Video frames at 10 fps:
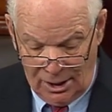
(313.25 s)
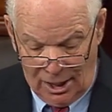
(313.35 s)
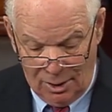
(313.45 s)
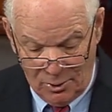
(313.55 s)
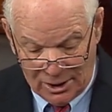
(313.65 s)

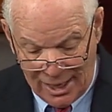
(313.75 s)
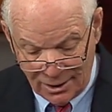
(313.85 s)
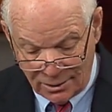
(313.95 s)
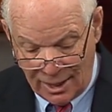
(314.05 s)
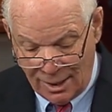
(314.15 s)
And we
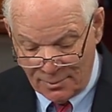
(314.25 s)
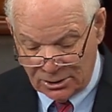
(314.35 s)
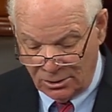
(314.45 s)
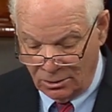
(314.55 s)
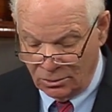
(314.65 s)
can't allow
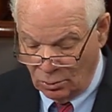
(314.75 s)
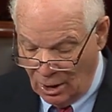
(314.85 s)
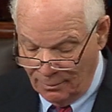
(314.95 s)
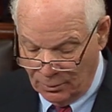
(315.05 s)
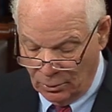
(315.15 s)
Mr.
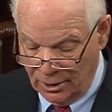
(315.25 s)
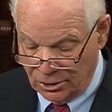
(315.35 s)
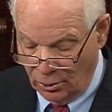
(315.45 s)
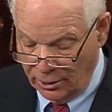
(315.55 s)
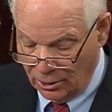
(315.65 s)
Trump or
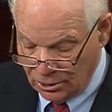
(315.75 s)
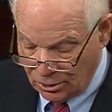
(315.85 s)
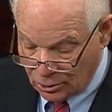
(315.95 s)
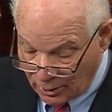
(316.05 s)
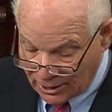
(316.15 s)
his lawyers
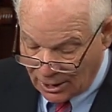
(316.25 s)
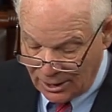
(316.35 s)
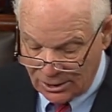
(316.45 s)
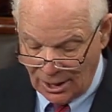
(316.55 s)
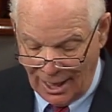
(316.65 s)
to trick
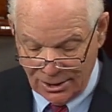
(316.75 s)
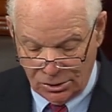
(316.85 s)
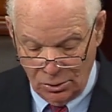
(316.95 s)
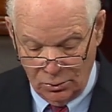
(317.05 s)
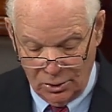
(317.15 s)
us as
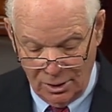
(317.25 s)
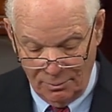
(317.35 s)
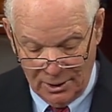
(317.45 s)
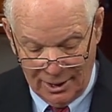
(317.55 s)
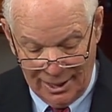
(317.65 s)
to the
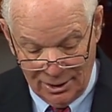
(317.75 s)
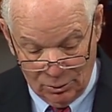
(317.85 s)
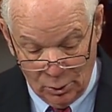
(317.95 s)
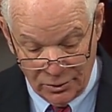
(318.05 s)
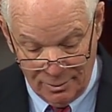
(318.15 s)

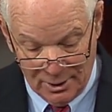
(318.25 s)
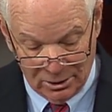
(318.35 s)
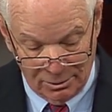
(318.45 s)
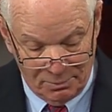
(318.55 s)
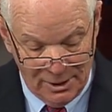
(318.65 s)

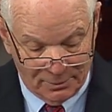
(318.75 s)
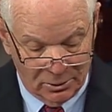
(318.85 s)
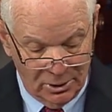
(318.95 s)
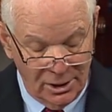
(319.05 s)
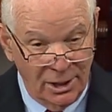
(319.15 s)
American
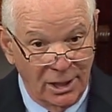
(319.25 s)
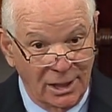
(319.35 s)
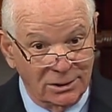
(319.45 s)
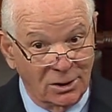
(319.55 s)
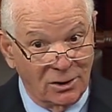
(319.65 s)
people
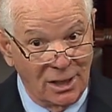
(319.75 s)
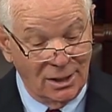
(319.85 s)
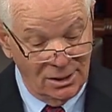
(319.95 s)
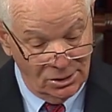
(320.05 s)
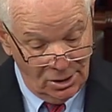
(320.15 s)
into
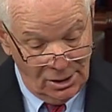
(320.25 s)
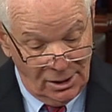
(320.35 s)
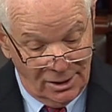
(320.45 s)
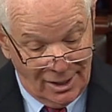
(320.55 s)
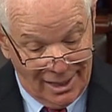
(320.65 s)
thinking
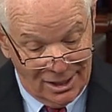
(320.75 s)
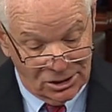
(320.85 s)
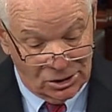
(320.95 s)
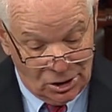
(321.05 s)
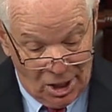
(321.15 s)
that
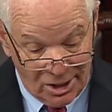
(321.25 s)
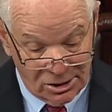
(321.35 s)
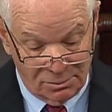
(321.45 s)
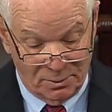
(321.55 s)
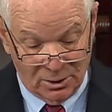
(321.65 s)
is
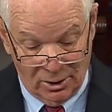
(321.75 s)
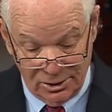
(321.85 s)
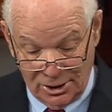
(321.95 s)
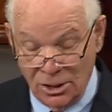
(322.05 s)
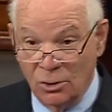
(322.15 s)
just
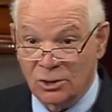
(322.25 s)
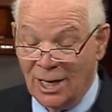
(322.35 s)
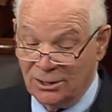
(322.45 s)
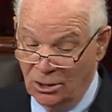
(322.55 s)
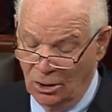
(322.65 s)
because they use
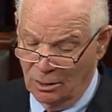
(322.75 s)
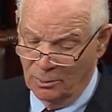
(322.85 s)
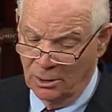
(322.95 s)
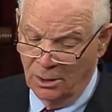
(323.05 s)
that term.